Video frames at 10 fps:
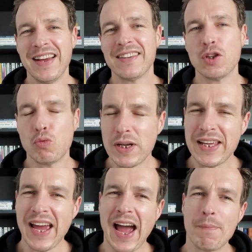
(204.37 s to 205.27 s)
to
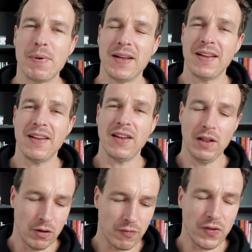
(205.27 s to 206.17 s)
recap,
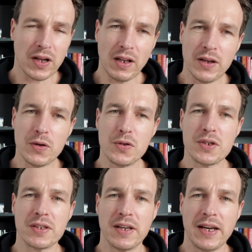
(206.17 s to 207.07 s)
look for
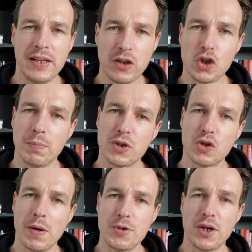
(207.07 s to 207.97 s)
clues in the job
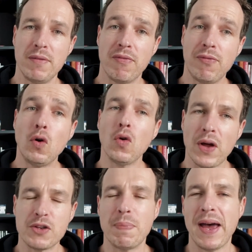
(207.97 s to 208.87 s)
description for
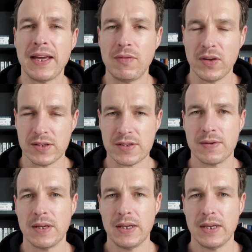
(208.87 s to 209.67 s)
those behaviours.